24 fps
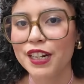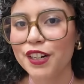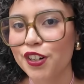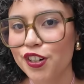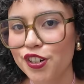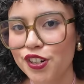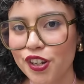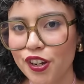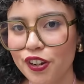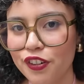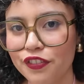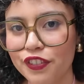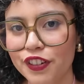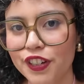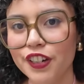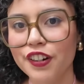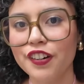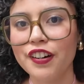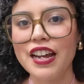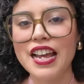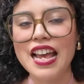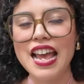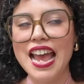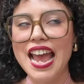in her
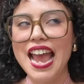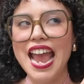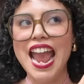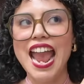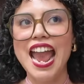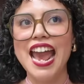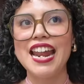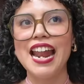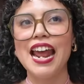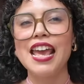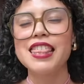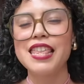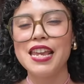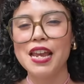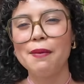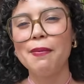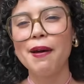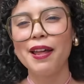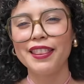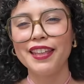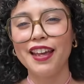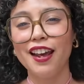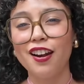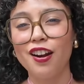tofu. And I think
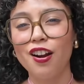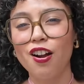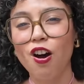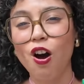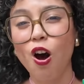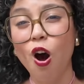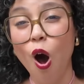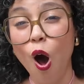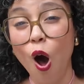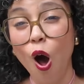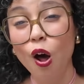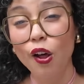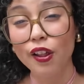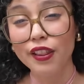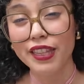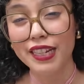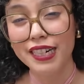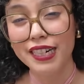about that all